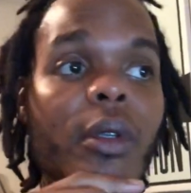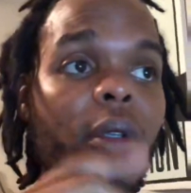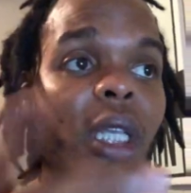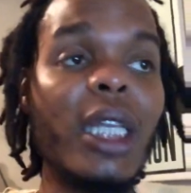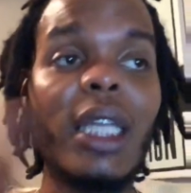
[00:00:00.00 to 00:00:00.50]

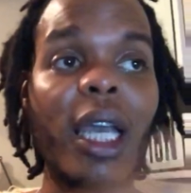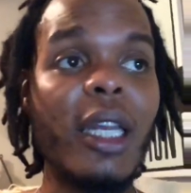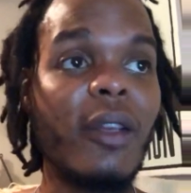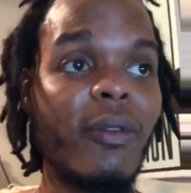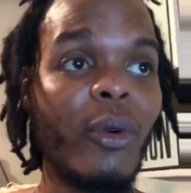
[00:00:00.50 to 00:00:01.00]
He died
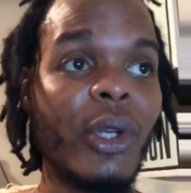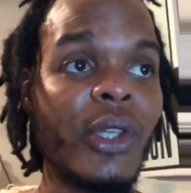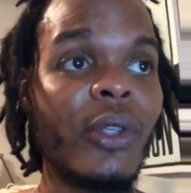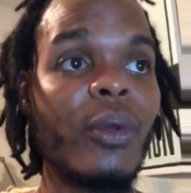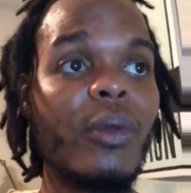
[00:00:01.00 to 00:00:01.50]
at
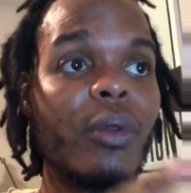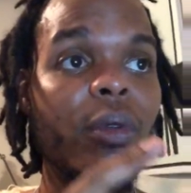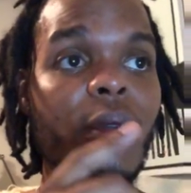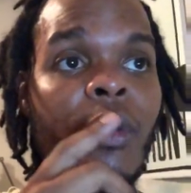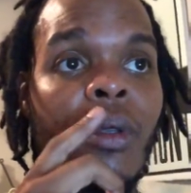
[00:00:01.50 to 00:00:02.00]
42,
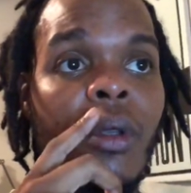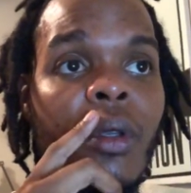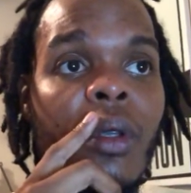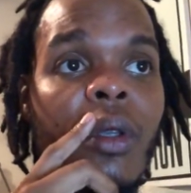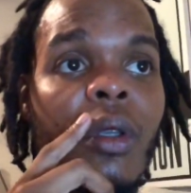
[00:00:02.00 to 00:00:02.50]

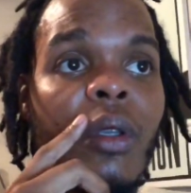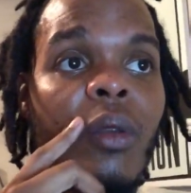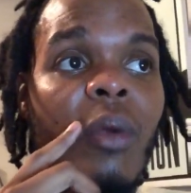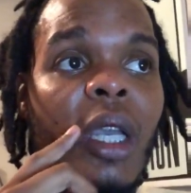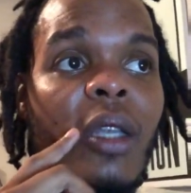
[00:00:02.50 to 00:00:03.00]

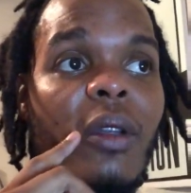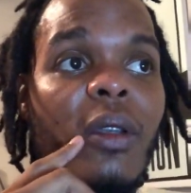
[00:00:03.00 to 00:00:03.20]
right?